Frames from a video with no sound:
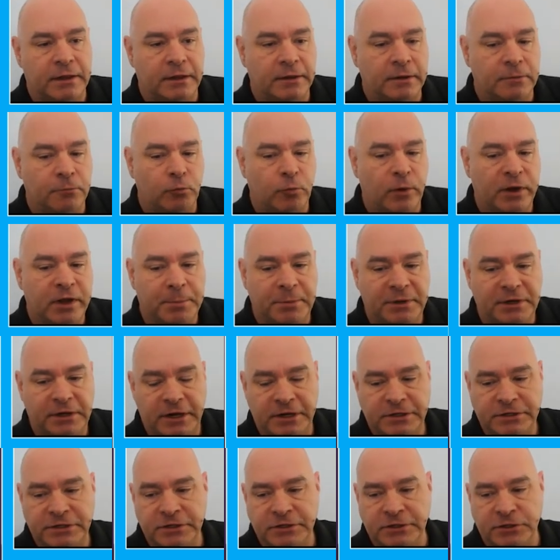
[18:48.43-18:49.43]

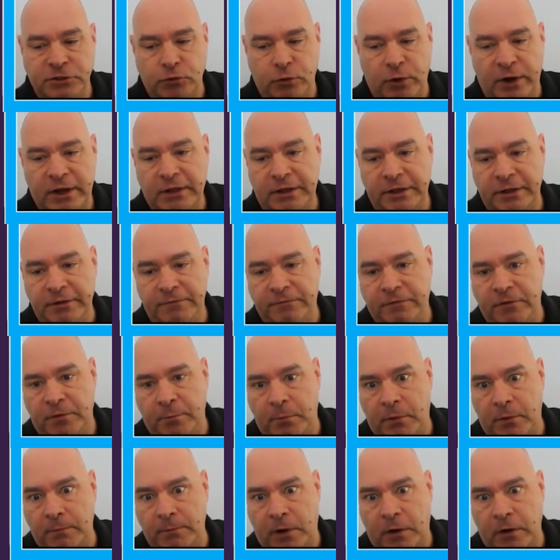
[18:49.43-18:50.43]
recommendations directly
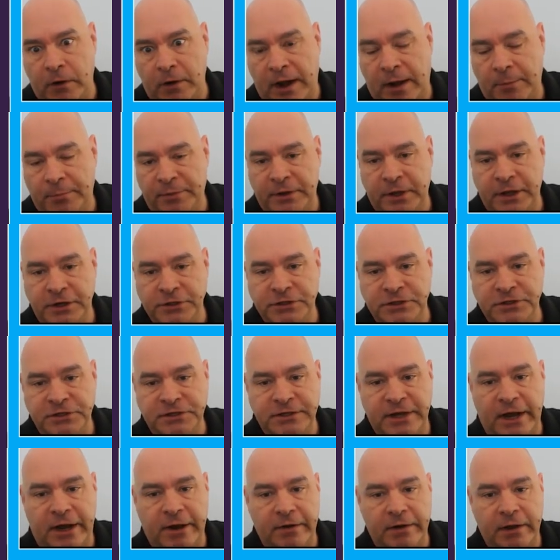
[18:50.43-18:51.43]
from our application
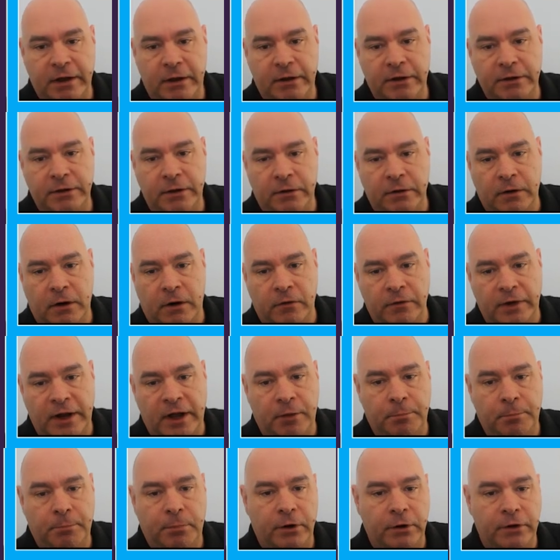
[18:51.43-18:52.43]
style guide are
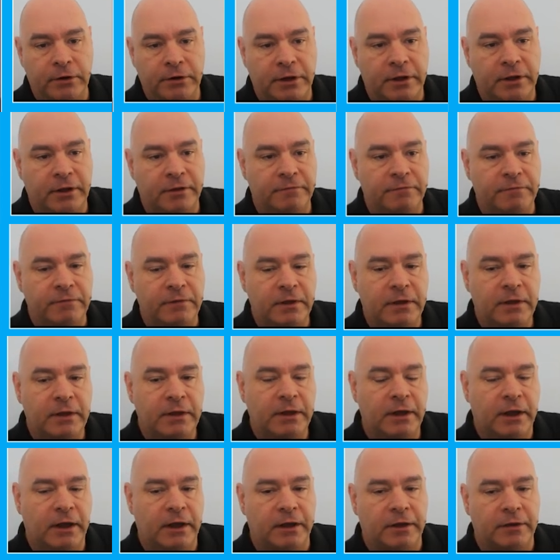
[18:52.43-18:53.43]
now part of
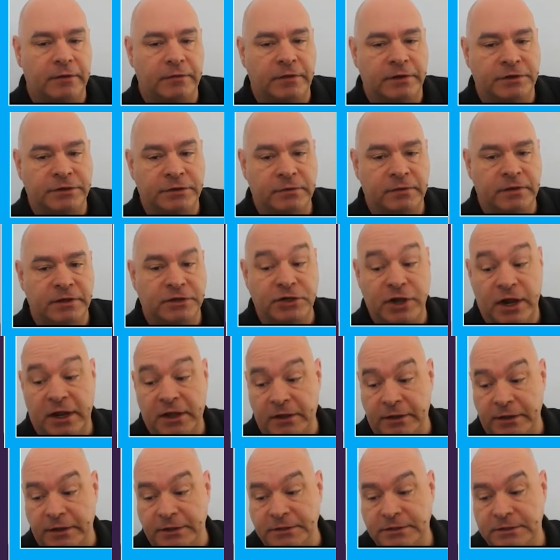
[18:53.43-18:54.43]
the
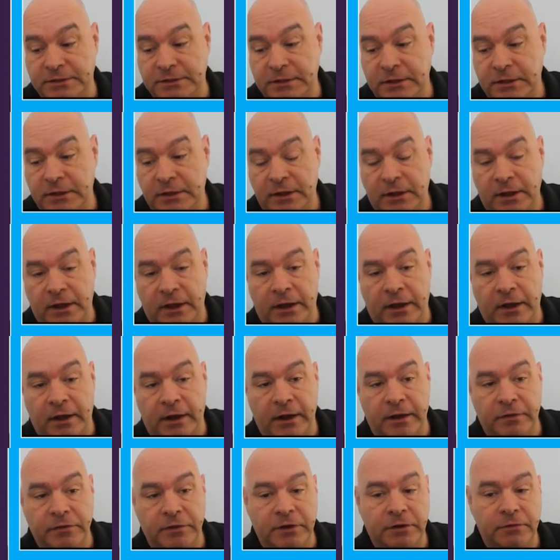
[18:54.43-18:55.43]
checklist
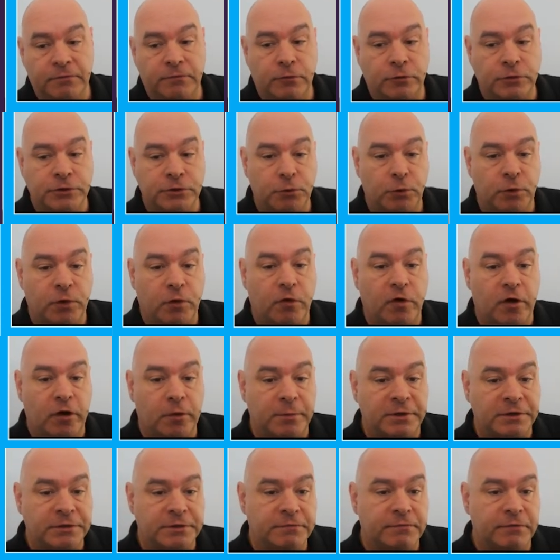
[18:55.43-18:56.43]
and the enforced
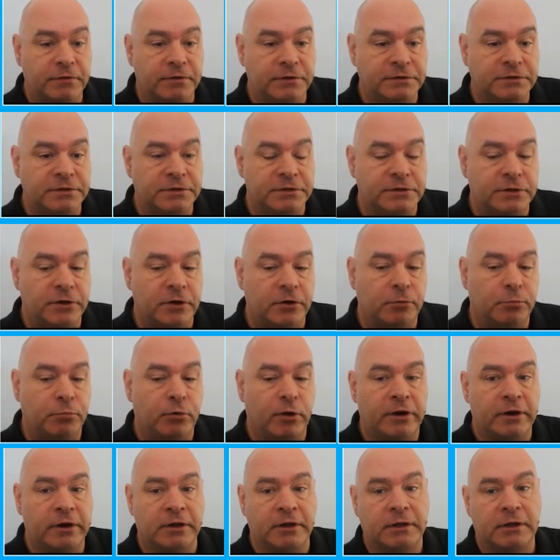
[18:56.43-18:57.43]
requirements for the Cisco
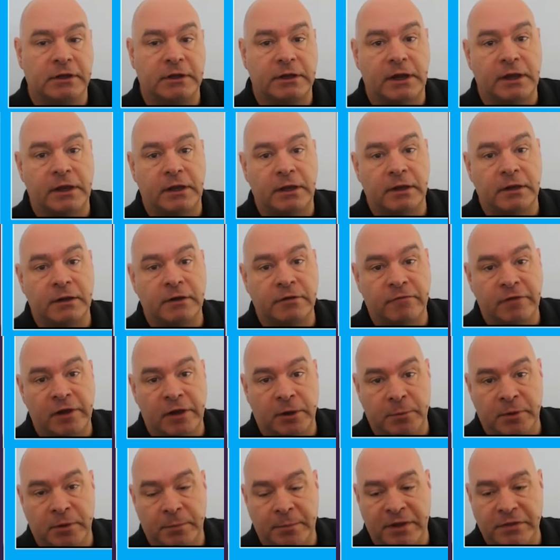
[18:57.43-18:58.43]
product
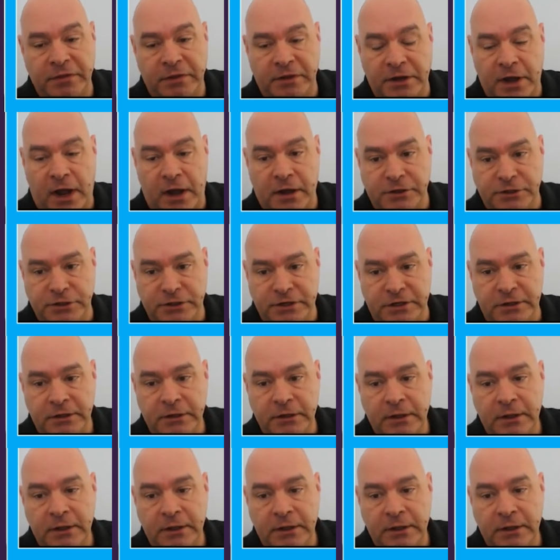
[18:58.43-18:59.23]
development methodology.